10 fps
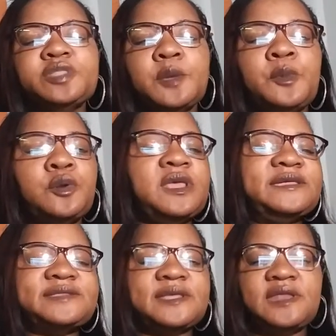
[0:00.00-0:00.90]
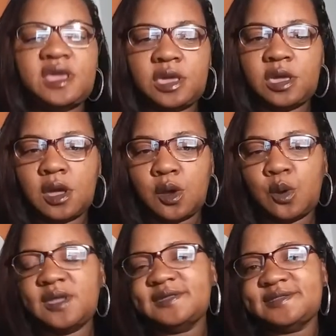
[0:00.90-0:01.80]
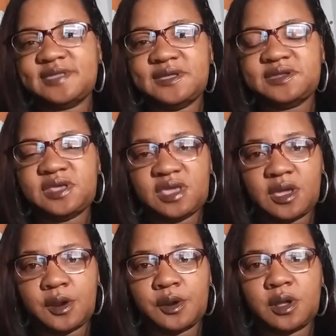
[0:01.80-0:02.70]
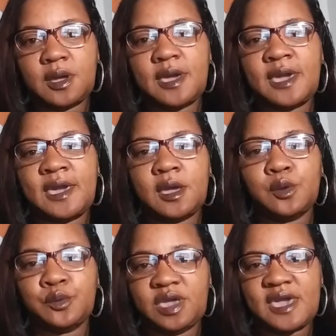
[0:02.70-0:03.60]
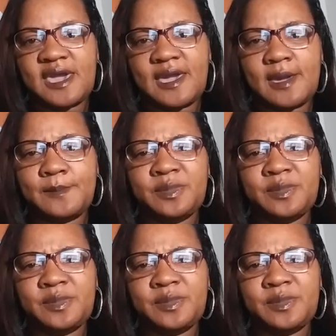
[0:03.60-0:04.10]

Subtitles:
Moniece and Nikki go and see Tierra at rehab,